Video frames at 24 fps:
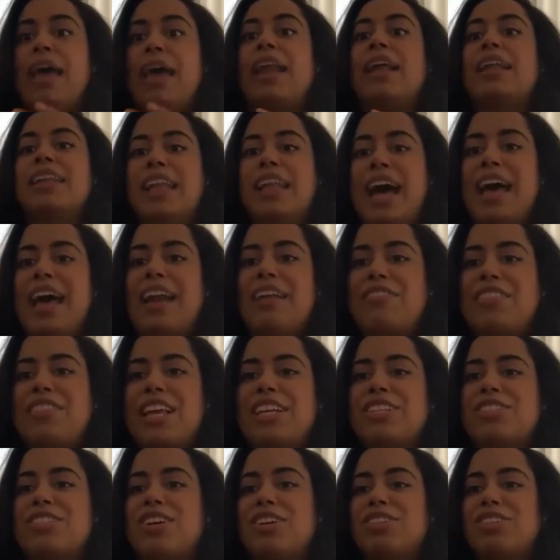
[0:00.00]
and a lot of
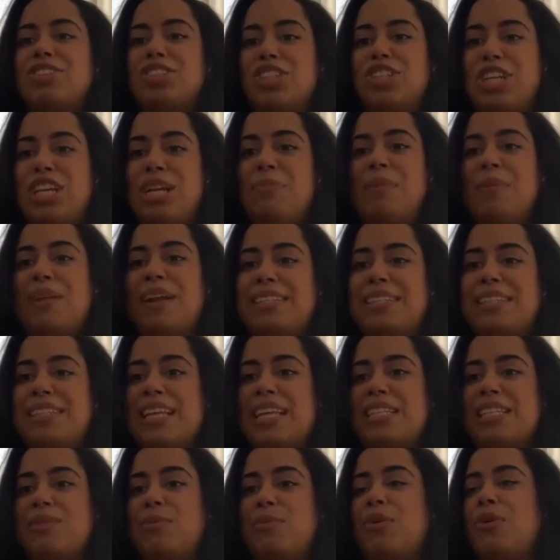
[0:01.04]
things are cheap and
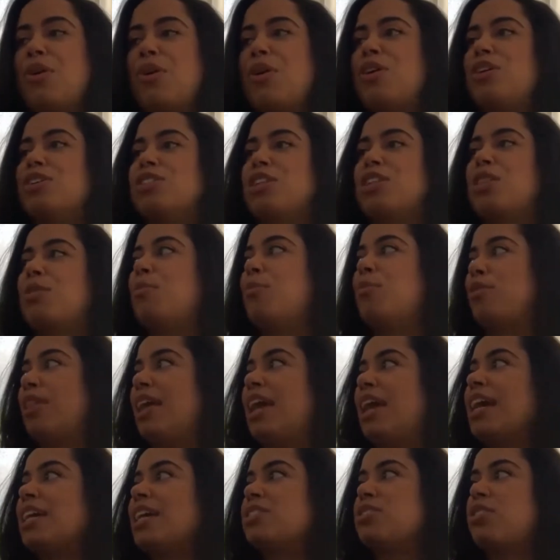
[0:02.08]
accessible. So the
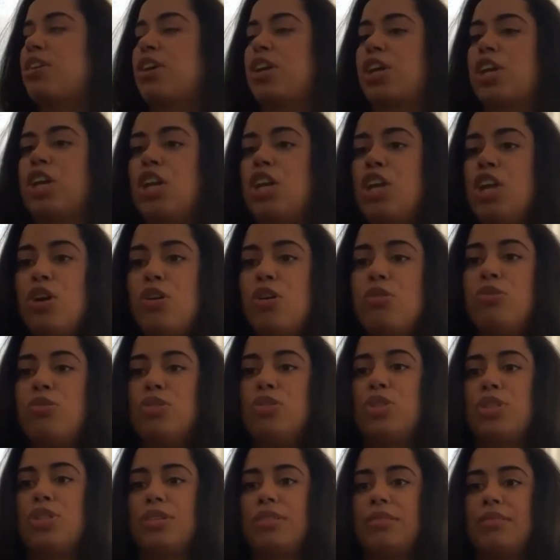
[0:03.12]
bodegas are a
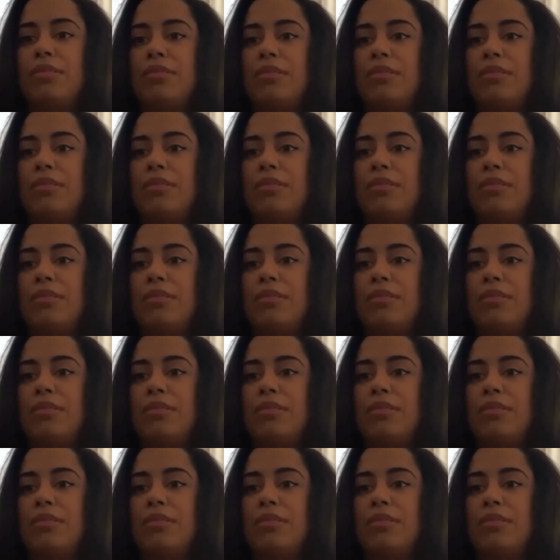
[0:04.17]
huge